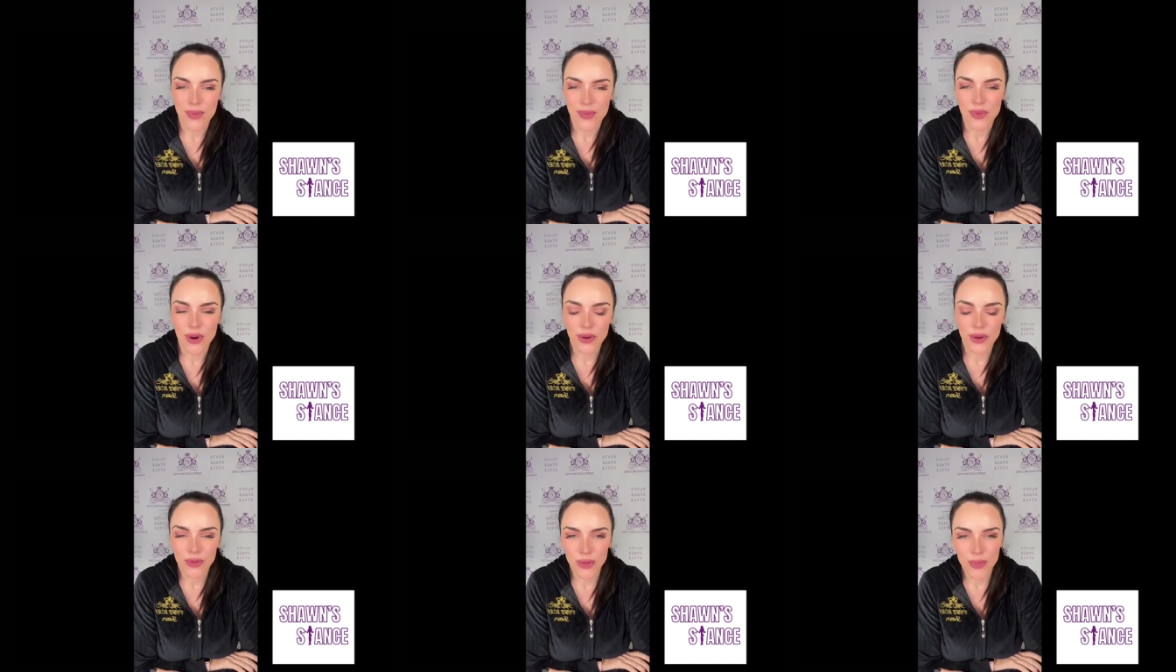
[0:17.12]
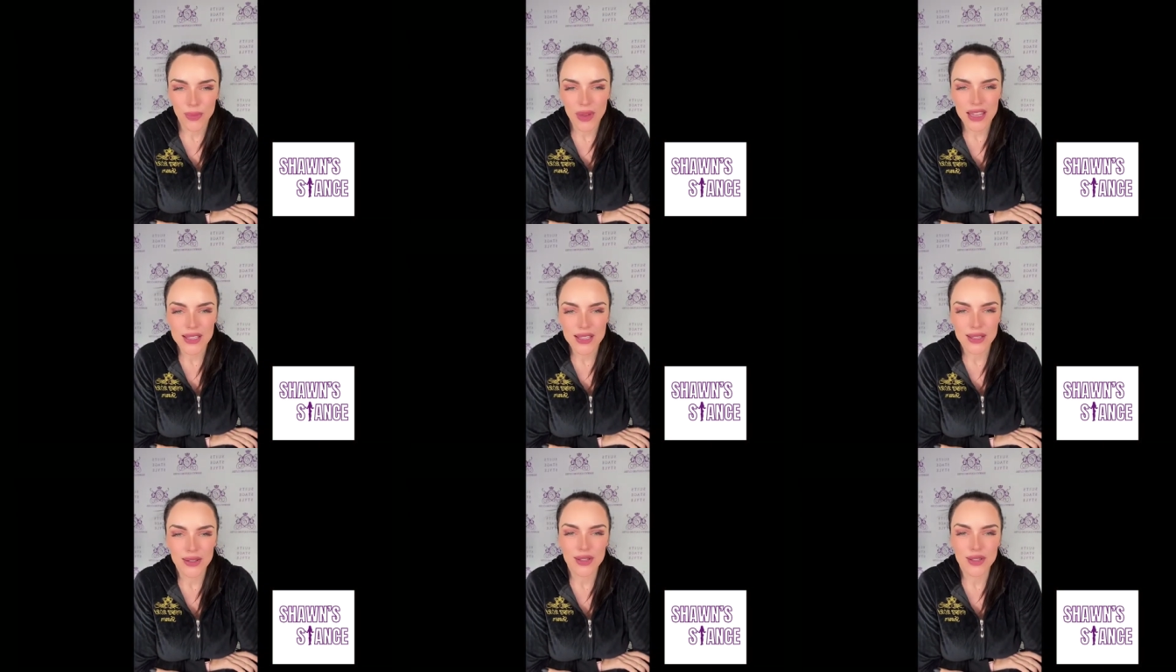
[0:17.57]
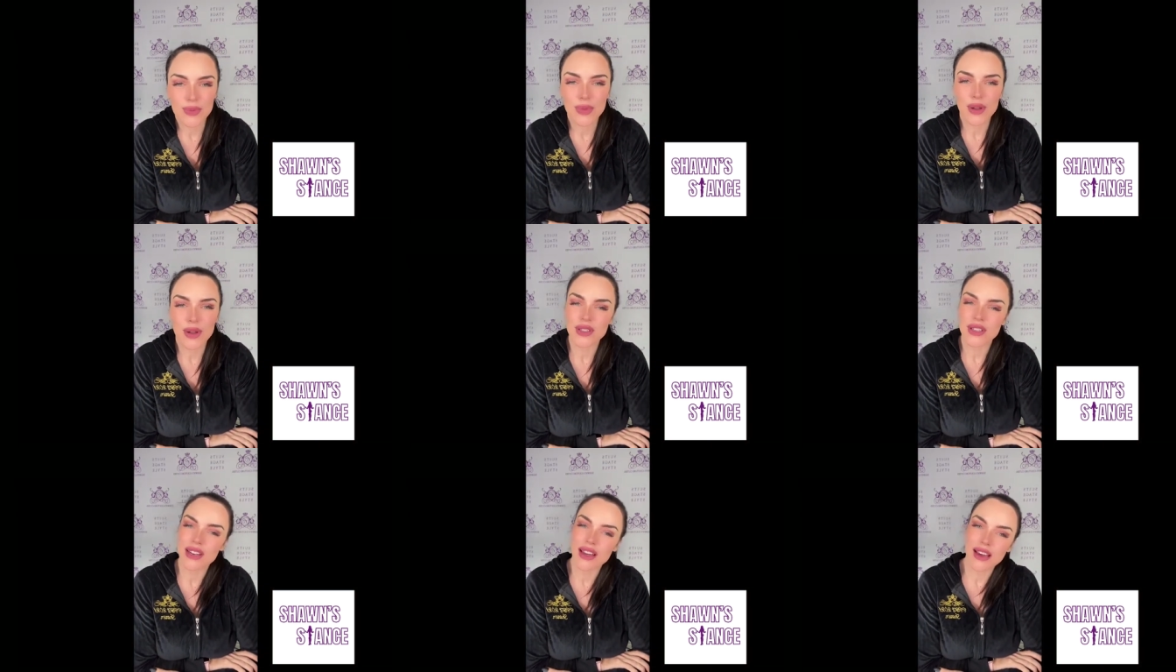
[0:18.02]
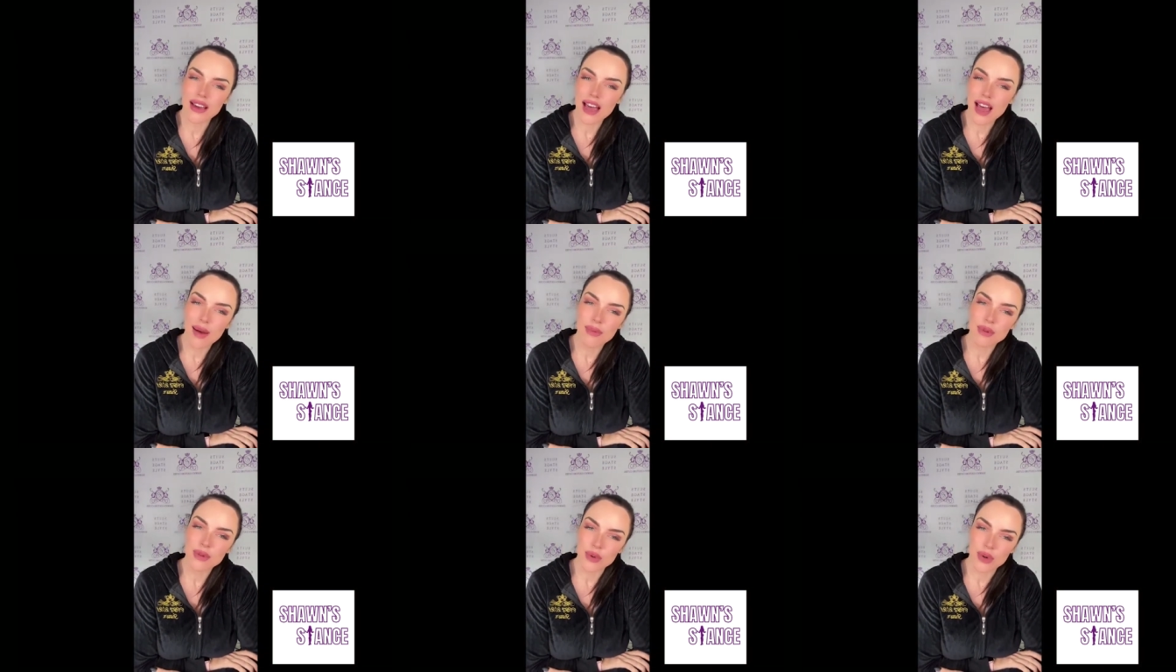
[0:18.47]
to come work with me, suits and posing dot
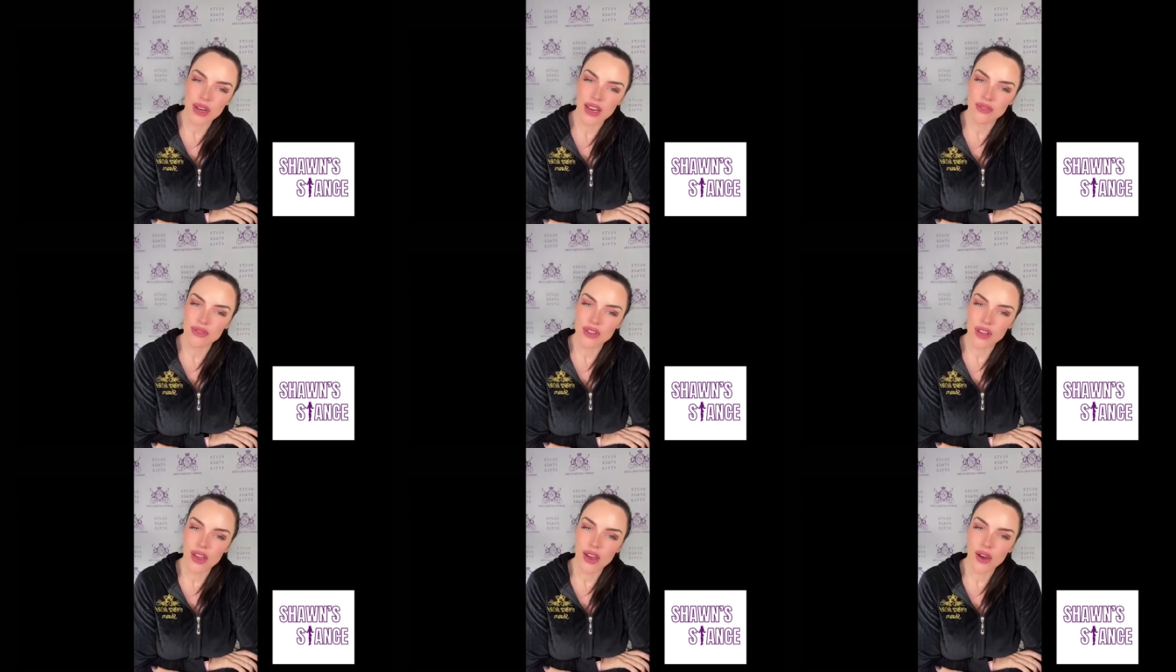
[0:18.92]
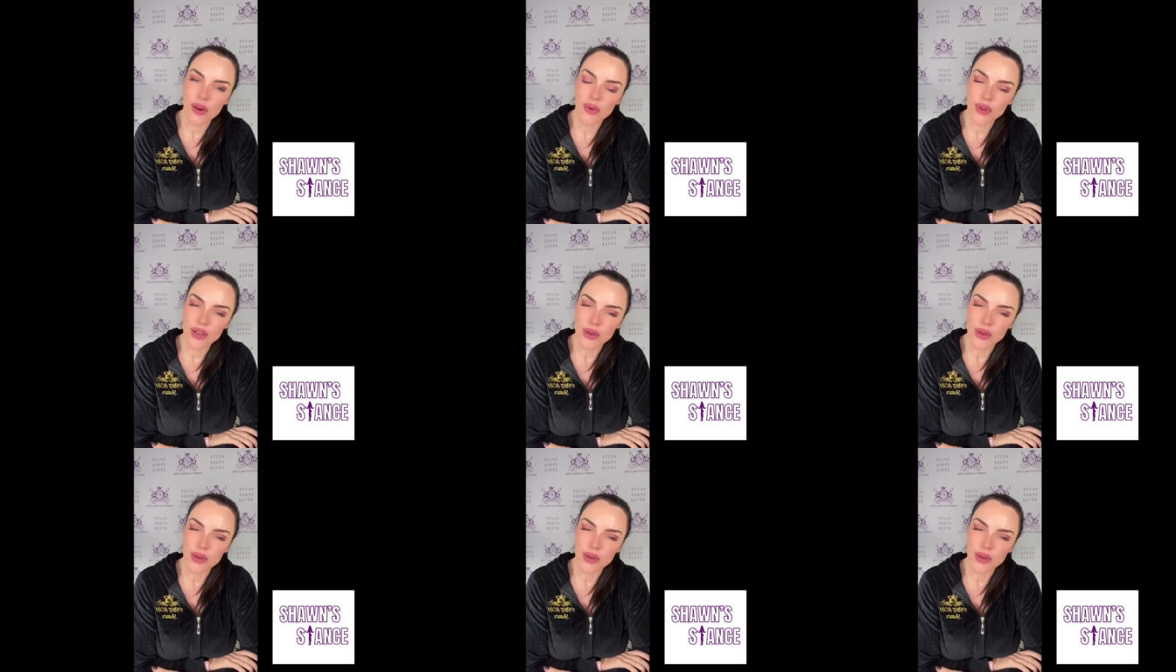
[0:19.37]
com is where you have to go.